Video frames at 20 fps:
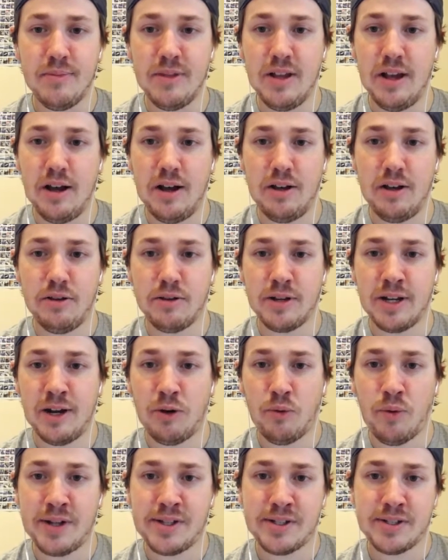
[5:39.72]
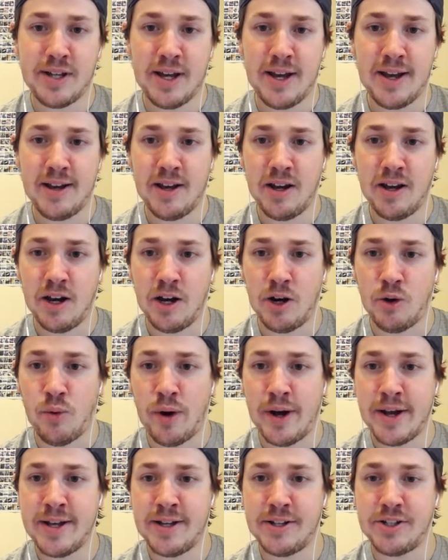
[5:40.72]
Looking at Wednesday,
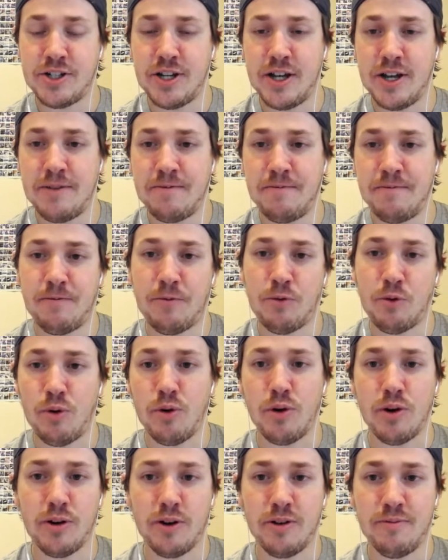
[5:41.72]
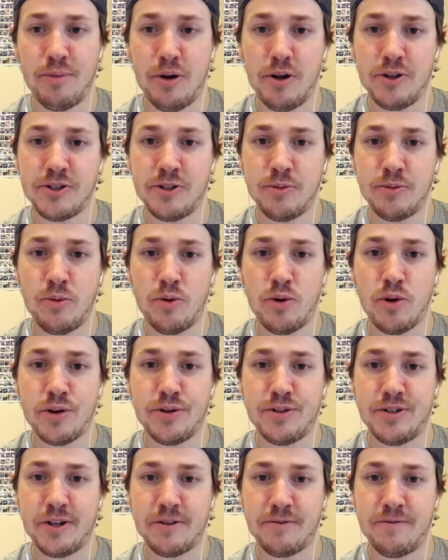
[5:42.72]
Yan Chen for Baltimore,
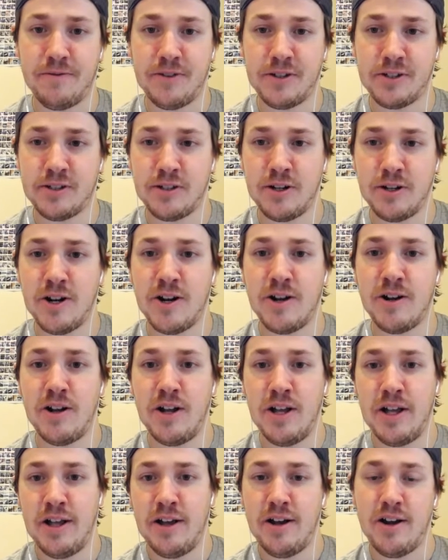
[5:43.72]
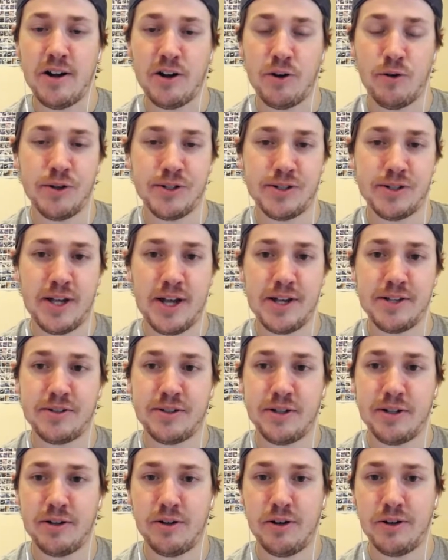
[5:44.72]
Doug Fister, Chris
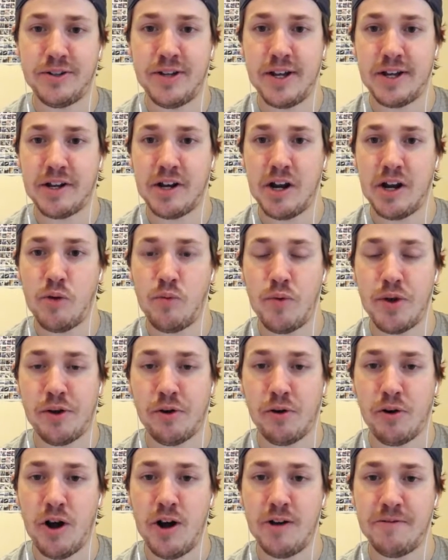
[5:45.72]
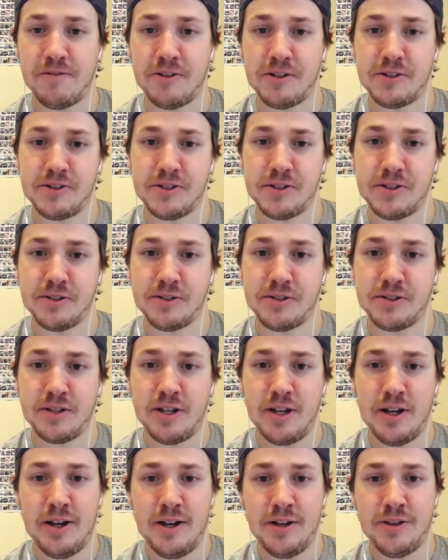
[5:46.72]
Heston, all taking on weaker offenses.
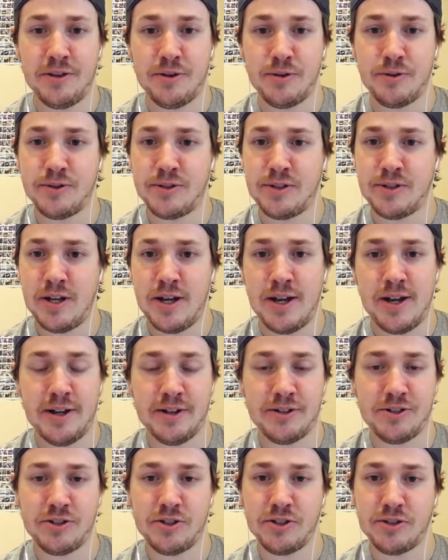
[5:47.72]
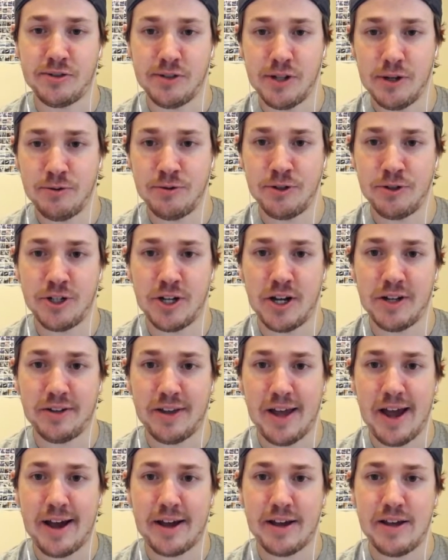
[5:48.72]
Thursday, it's just lone John
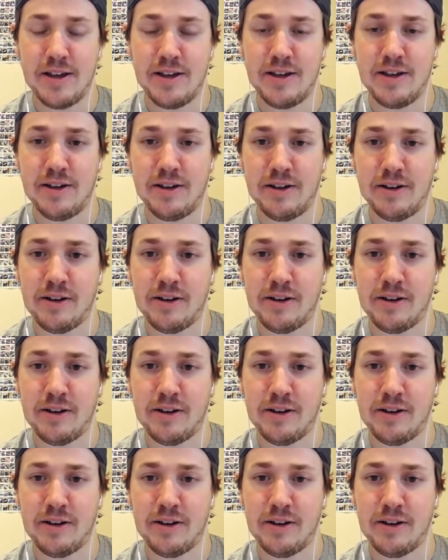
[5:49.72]
Lackey.